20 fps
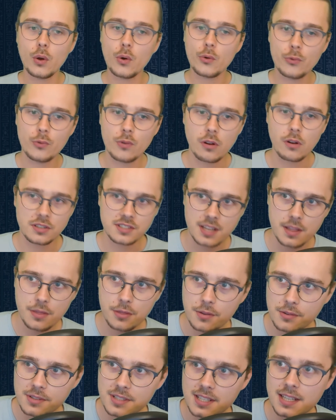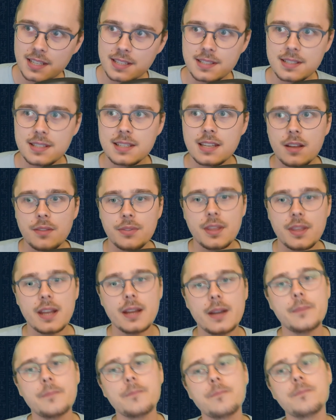Rose enthusiasts out
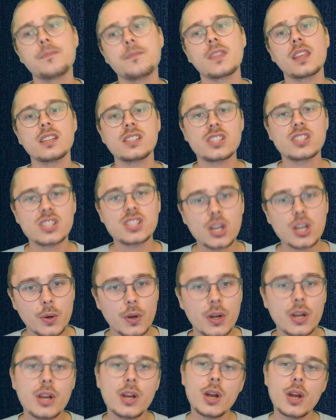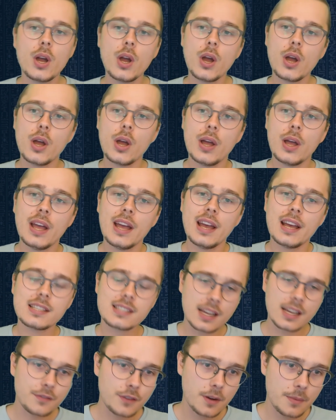there. So,
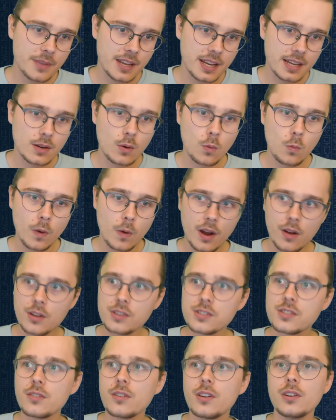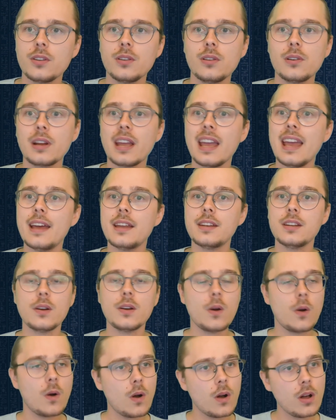aside from that, we're also going to look at
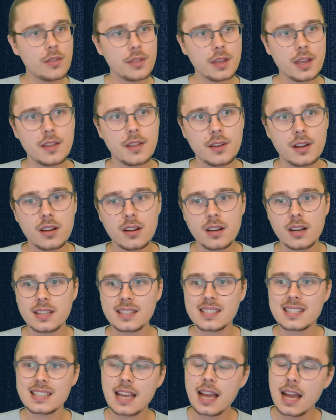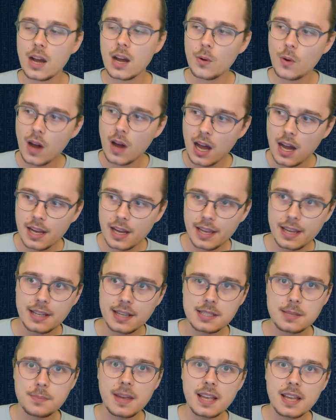all the other cards, how I
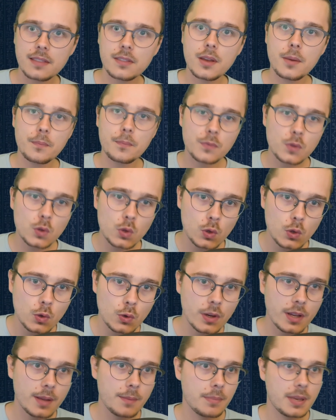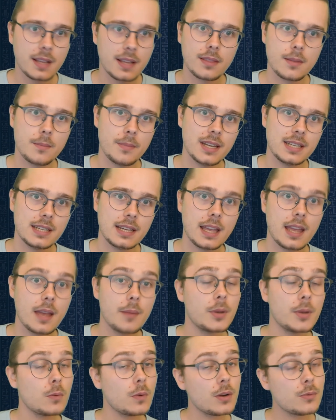expect them to impact the
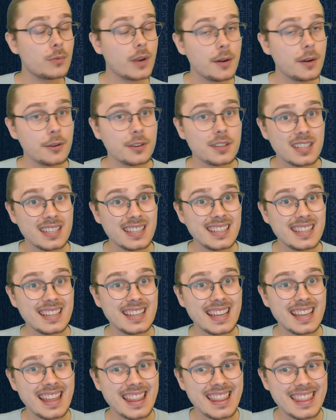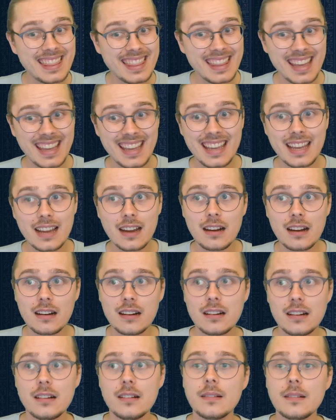metagame and what rarity they
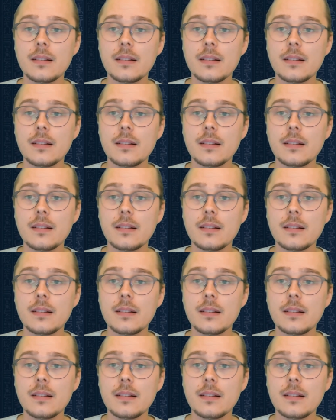are